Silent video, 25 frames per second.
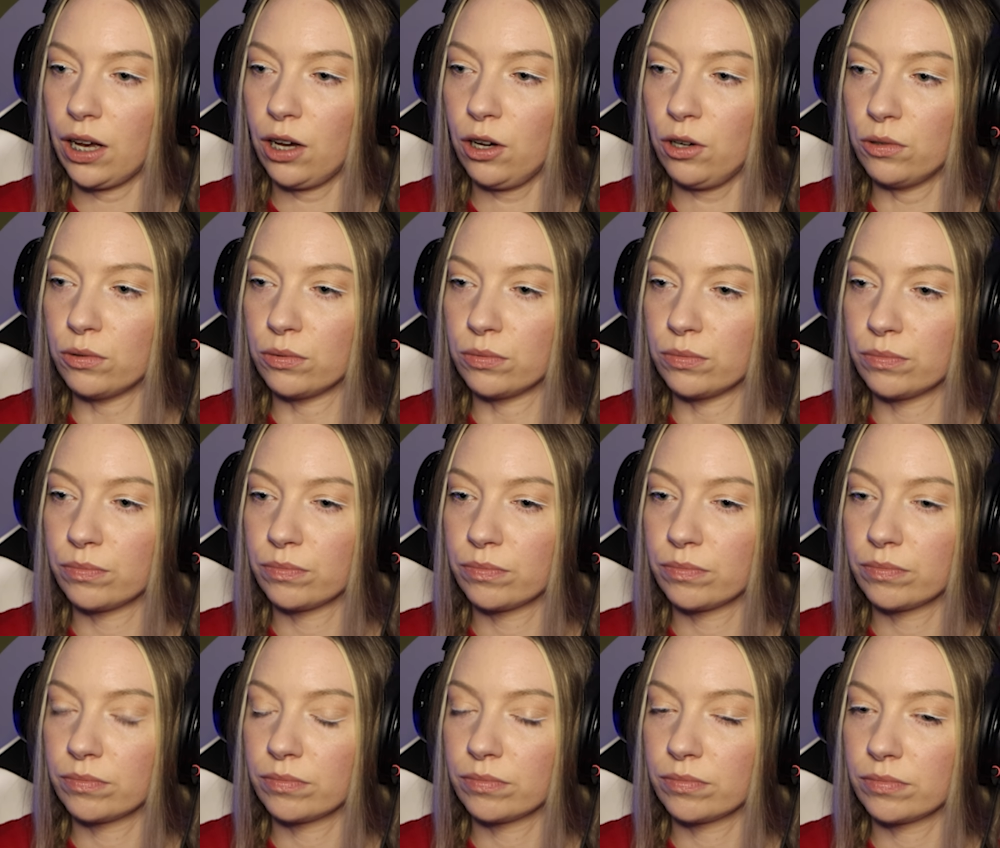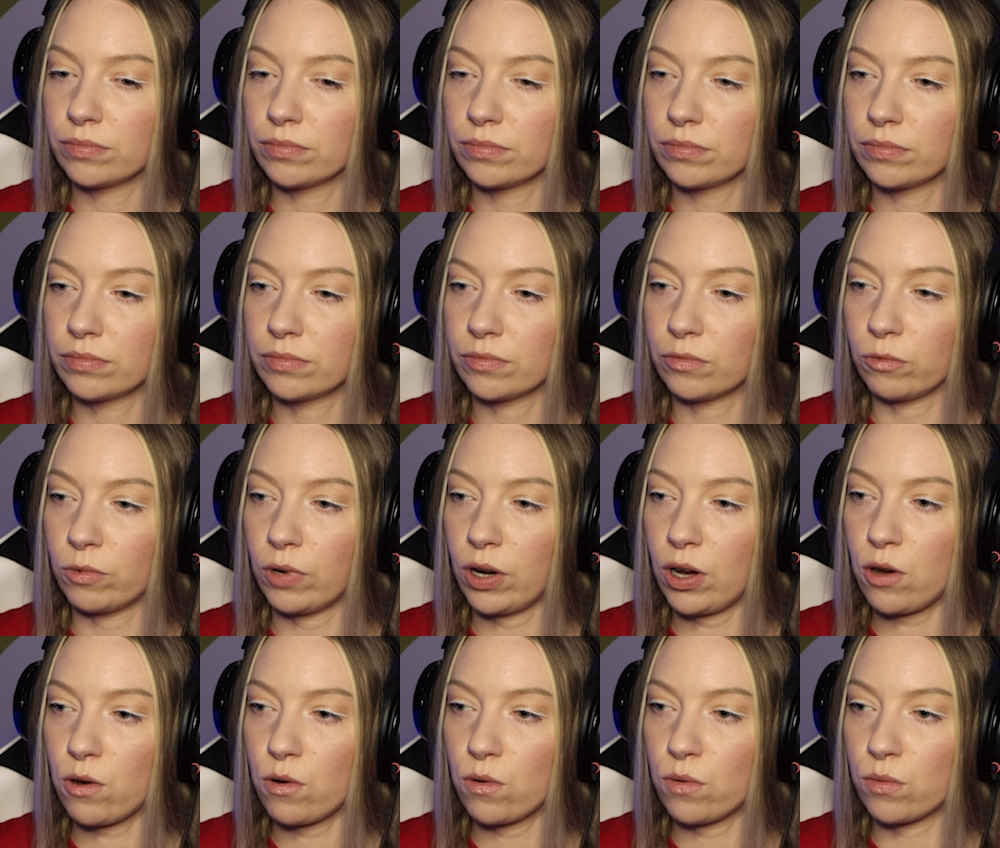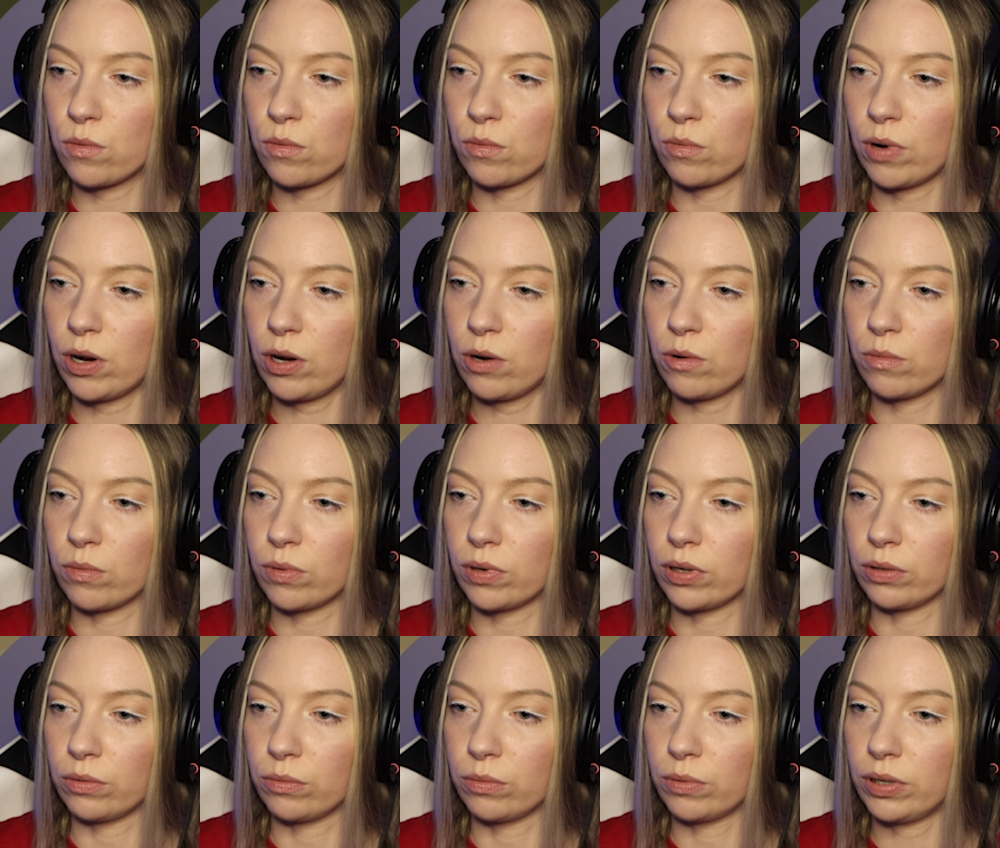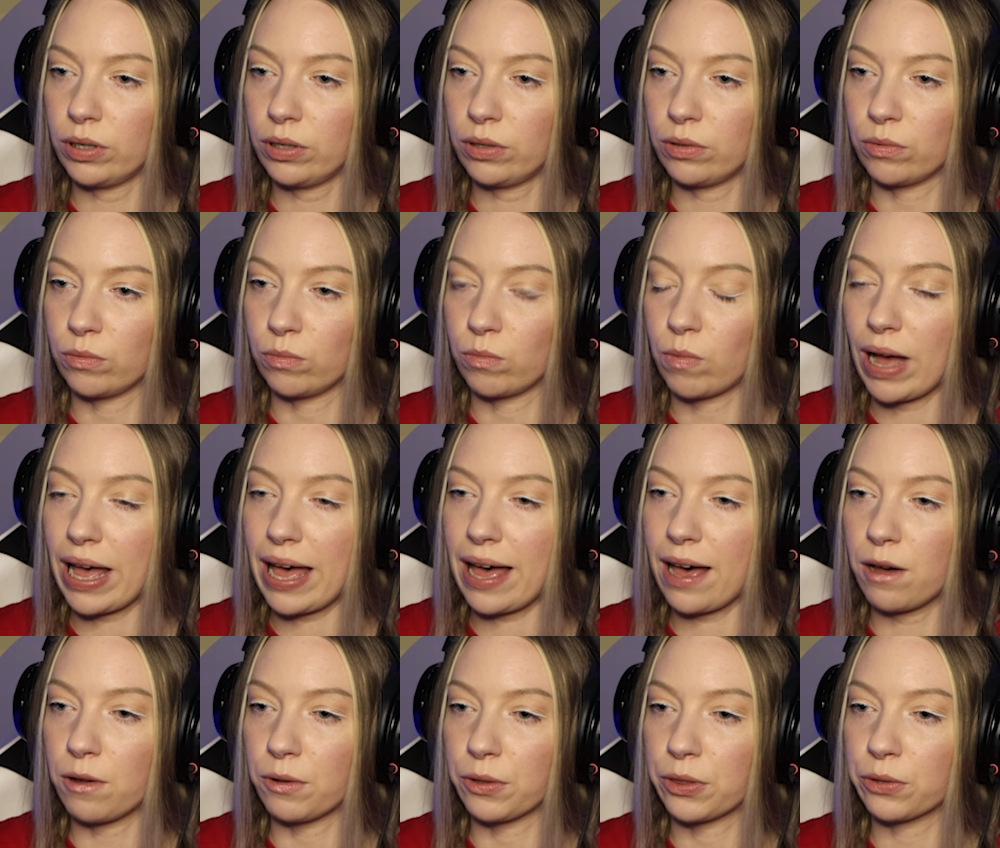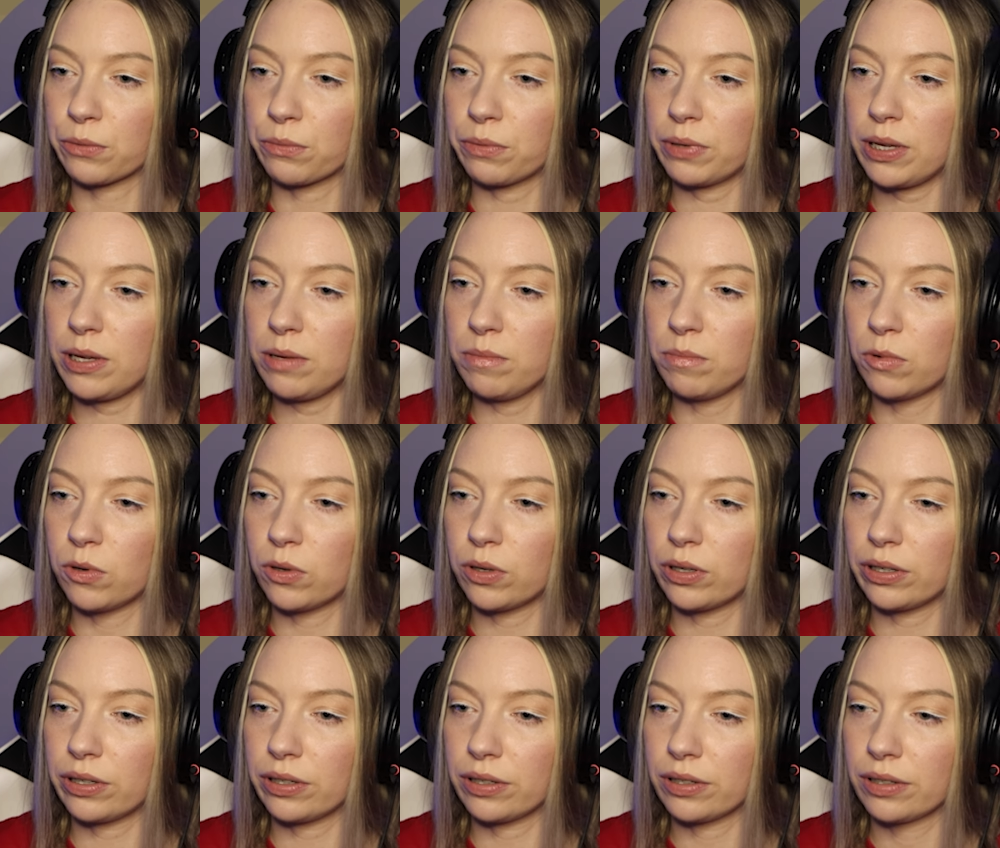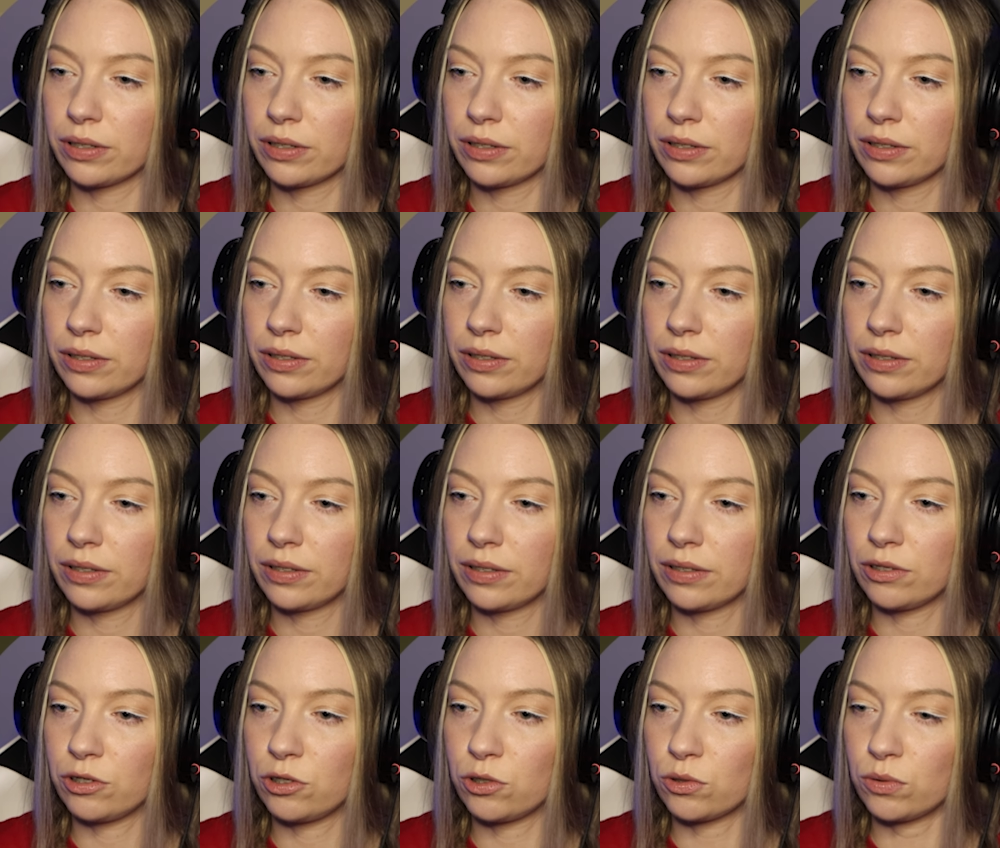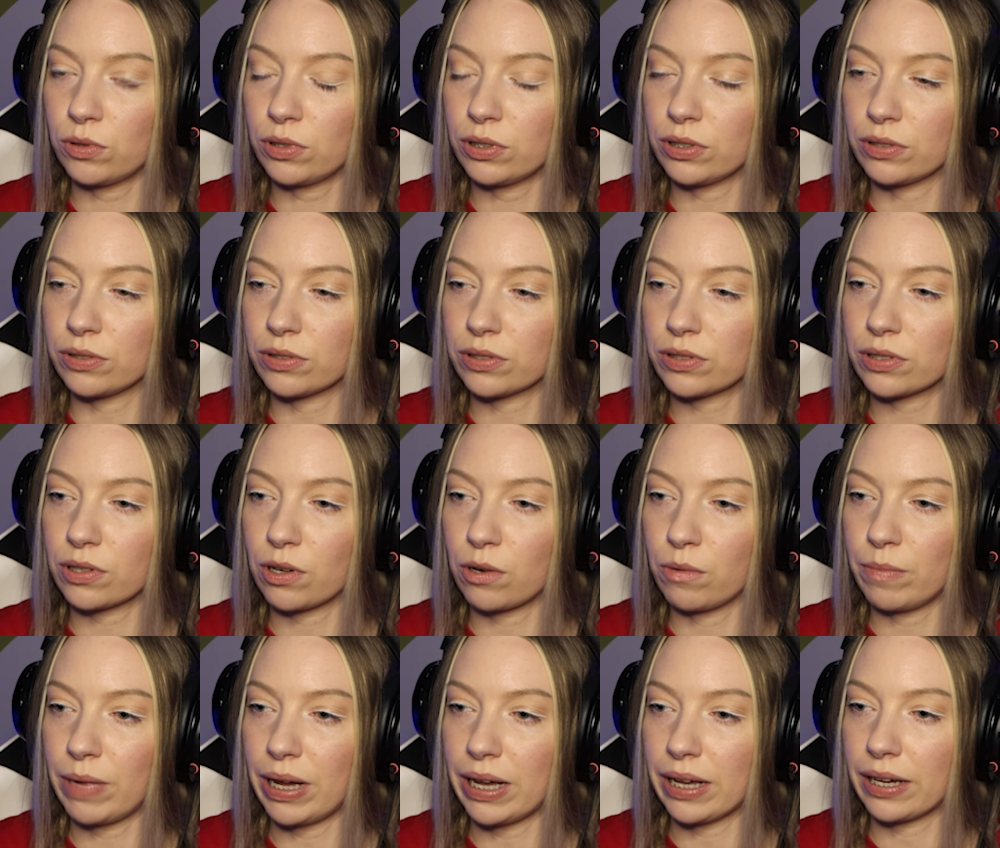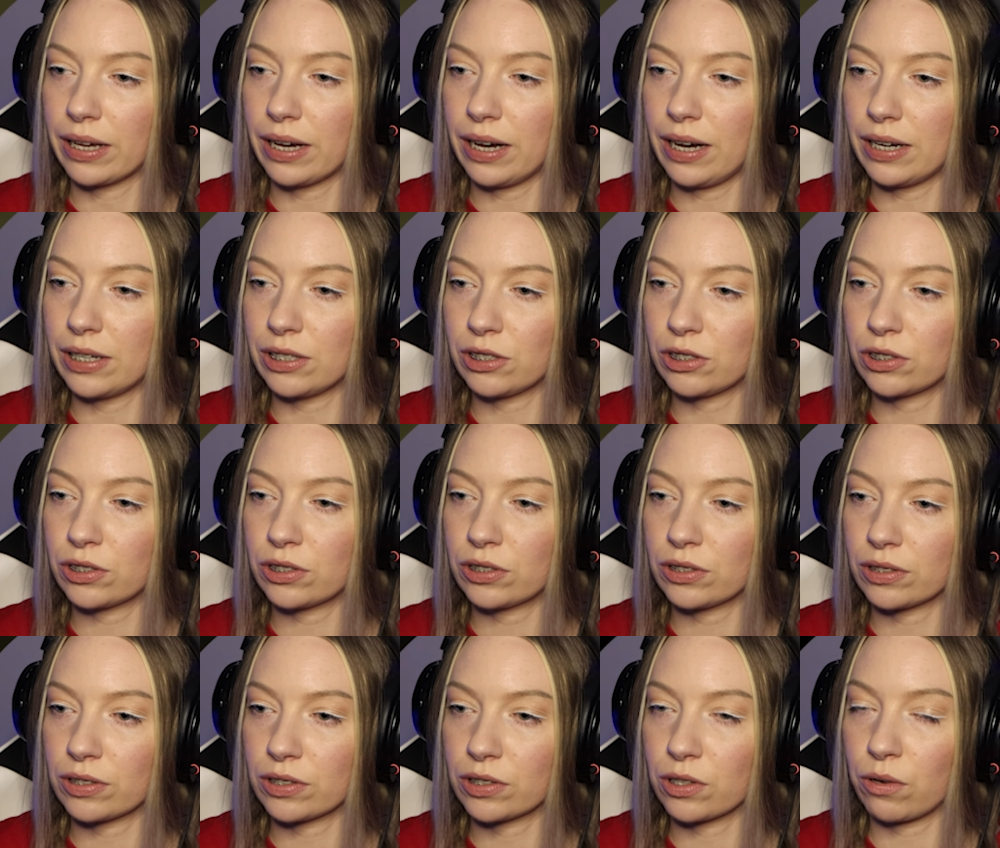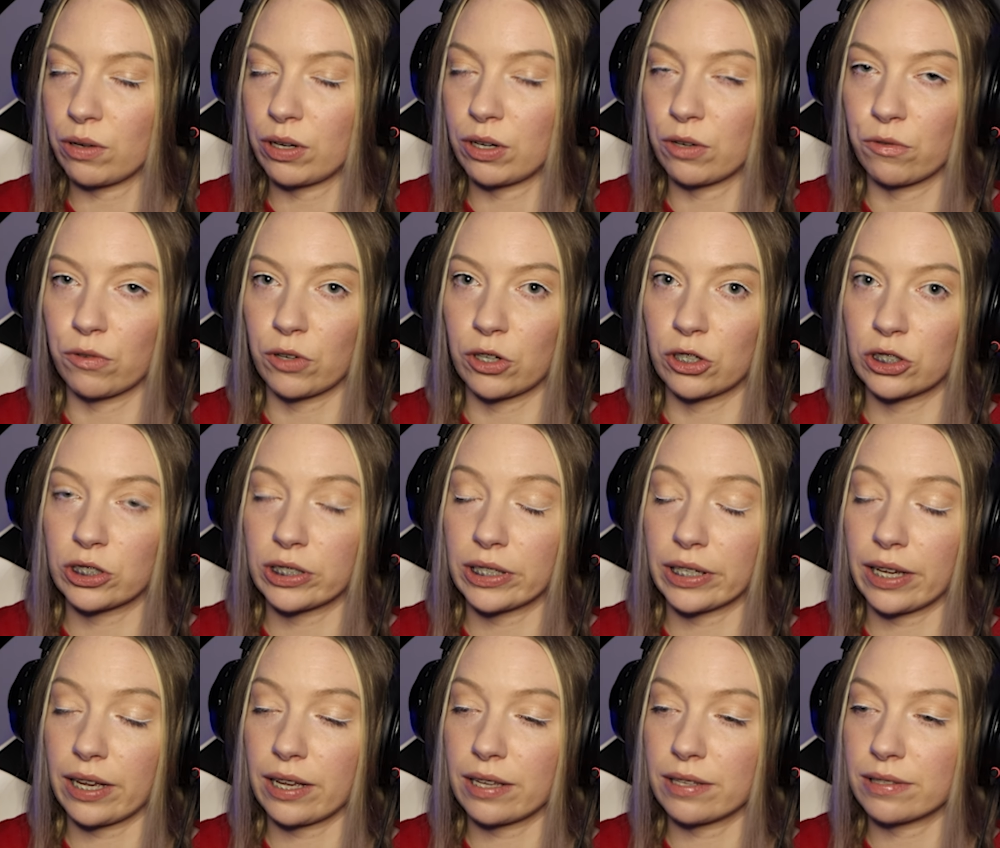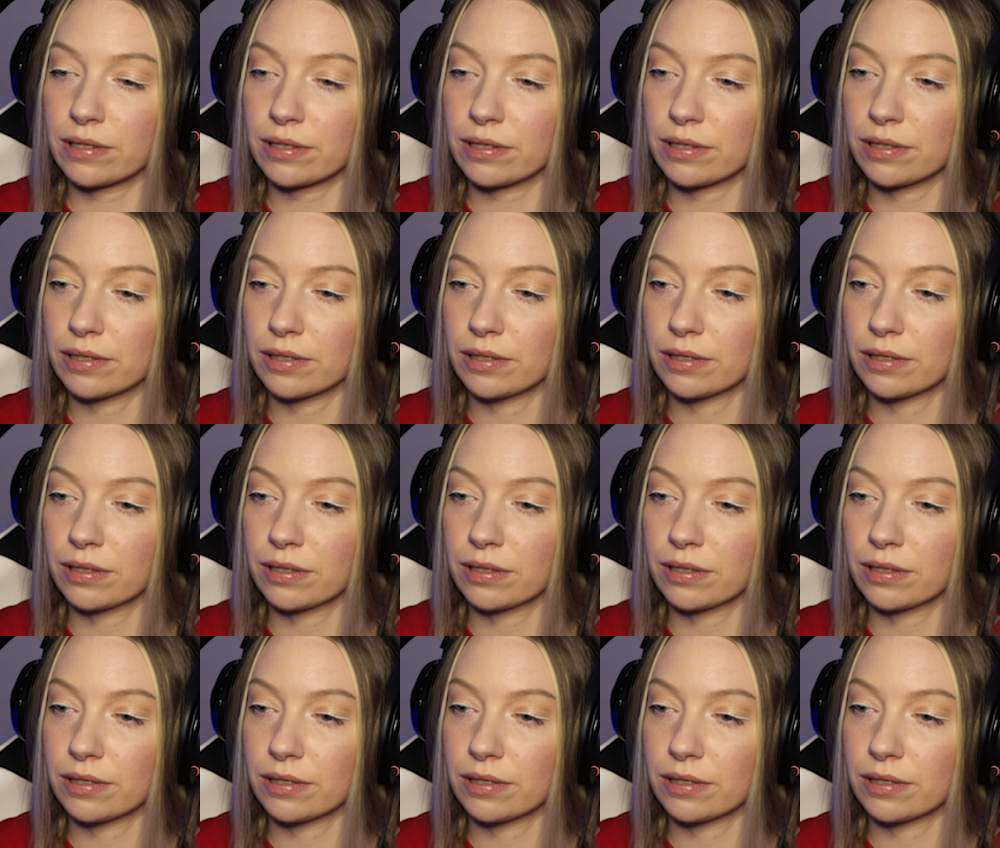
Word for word: Oh, Whoa, whoa, whoa, whoa. Wow, three more doors. Oh my gosh. Let's go here first, I guess.